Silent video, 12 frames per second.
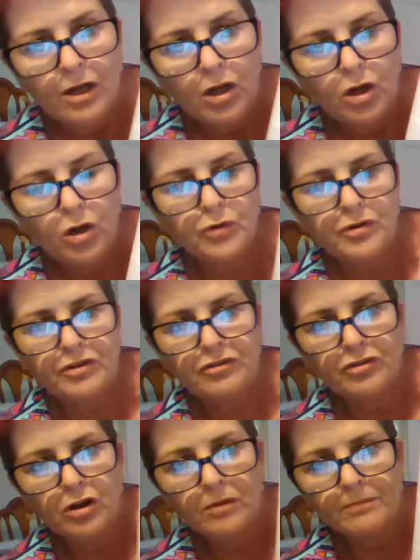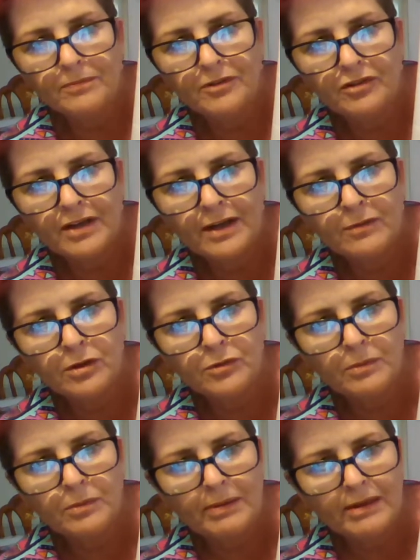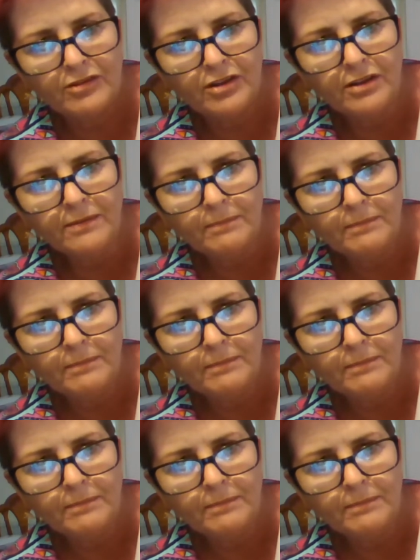a hoodie top to download the pattern.